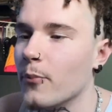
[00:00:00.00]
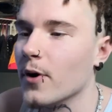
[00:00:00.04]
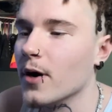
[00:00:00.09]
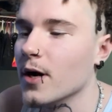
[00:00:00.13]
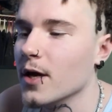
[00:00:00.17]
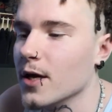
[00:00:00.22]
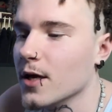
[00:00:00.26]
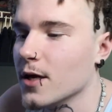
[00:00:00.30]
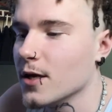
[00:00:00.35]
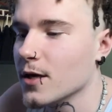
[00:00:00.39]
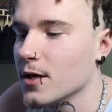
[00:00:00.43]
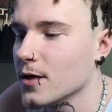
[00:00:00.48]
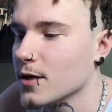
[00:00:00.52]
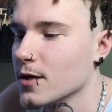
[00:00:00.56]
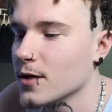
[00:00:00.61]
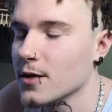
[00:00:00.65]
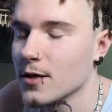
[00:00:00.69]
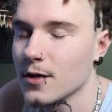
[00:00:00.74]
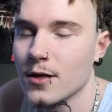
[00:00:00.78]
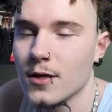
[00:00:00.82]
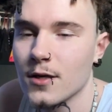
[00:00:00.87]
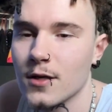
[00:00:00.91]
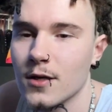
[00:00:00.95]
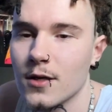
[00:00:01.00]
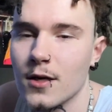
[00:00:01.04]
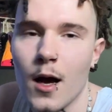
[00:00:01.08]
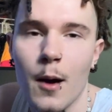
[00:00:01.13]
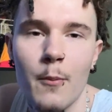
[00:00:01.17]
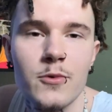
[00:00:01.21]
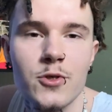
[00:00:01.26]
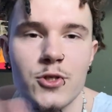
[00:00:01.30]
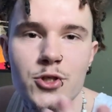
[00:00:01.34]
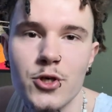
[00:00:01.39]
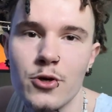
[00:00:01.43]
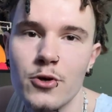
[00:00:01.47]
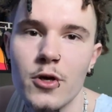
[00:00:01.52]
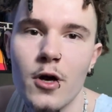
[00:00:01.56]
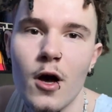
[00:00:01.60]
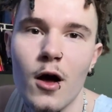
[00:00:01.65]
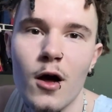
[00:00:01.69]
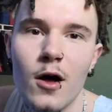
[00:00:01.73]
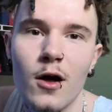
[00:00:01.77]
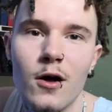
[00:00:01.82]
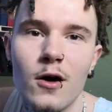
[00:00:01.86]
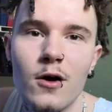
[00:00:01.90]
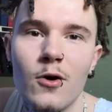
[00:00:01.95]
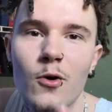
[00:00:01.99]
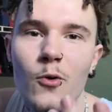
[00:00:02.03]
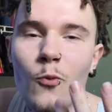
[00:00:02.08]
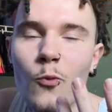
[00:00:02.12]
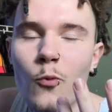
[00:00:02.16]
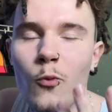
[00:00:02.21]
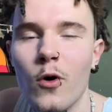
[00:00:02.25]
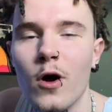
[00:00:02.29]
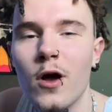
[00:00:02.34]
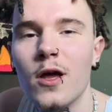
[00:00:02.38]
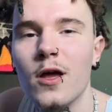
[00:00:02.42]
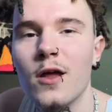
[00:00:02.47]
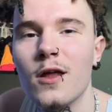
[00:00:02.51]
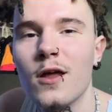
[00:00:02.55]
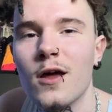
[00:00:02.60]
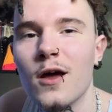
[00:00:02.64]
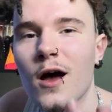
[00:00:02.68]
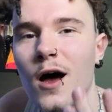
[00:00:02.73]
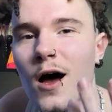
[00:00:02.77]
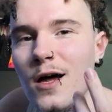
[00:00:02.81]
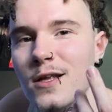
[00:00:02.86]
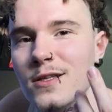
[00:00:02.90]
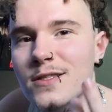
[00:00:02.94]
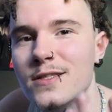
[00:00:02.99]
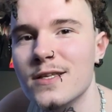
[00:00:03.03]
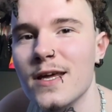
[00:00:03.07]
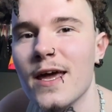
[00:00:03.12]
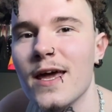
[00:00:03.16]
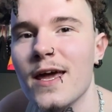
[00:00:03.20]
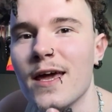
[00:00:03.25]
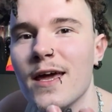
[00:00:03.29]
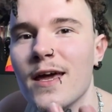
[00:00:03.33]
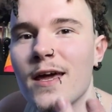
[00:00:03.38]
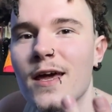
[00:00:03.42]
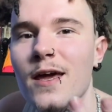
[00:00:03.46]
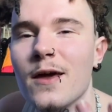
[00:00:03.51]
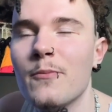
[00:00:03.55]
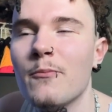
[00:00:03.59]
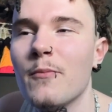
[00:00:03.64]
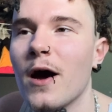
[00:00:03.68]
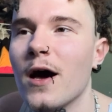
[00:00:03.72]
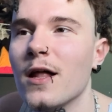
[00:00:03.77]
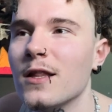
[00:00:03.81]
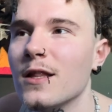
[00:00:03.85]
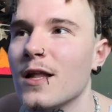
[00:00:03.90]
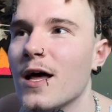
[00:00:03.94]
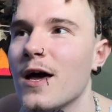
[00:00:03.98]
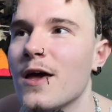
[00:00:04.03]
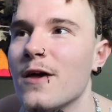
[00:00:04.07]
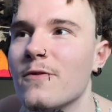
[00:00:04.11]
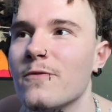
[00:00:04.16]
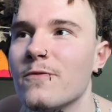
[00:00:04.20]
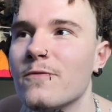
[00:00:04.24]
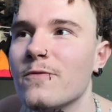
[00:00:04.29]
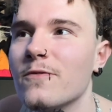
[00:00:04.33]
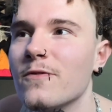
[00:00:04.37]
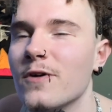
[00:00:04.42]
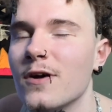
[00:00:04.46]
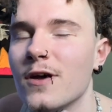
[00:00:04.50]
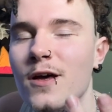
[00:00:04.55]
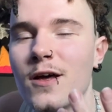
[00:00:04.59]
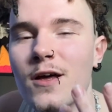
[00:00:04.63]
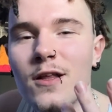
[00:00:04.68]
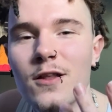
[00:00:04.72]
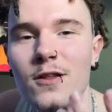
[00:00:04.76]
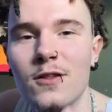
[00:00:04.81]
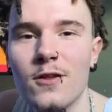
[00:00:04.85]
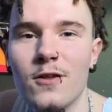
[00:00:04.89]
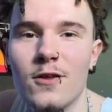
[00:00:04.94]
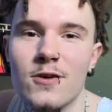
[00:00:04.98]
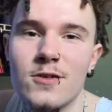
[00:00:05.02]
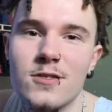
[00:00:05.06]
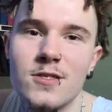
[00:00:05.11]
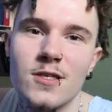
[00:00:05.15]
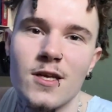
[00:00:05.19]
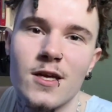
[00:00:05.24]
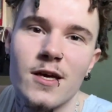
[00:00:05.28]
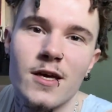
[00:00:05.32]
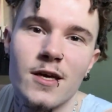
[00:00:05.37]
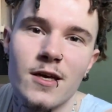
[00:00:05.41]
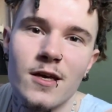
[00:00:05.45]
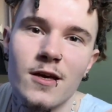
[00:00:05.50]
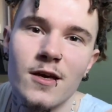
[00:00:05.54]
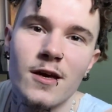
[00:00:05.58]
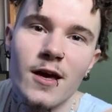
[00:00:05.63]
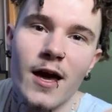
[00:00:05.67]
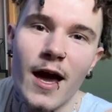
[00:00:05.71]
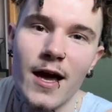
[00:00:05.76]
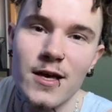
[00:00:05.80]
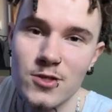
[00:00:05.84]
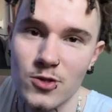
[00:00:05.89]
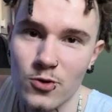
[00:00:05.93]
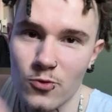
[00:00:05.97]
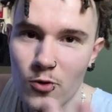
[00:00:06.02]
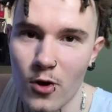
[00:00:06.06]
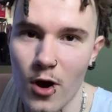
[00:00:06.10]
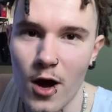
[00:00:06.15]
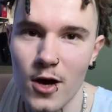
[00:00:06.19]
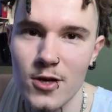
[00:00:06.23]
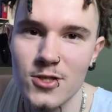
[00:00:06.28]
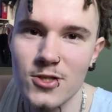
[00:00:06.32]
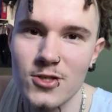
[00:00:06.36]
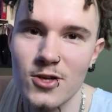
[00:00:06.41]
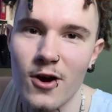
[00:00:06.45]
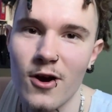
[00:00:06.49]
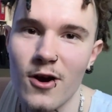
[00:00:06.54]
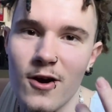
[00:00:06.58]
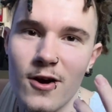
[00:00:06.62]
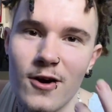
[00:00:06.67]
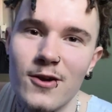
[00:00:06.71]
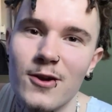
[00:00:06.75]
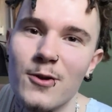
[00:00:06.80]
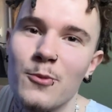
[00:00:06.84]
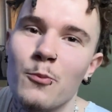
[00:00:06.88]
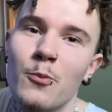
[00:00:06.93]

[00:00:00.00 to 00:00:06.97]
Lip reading: But I'm gonna show y'all what a day in my life looks like as a rock star on a